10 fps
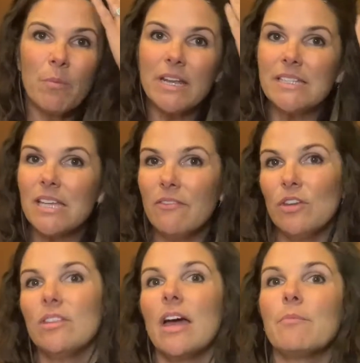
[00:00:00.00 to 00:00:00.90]
but it's giving
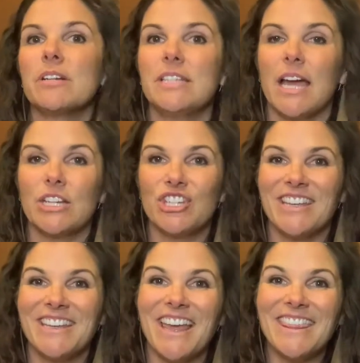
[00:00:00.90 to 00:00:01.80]
you that
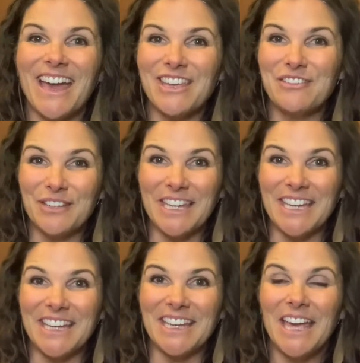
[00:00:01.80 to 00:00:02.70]
protection that you
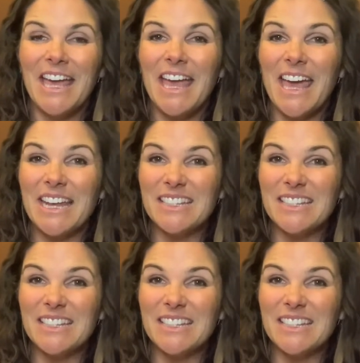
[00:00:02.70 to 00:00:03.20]
need. And it's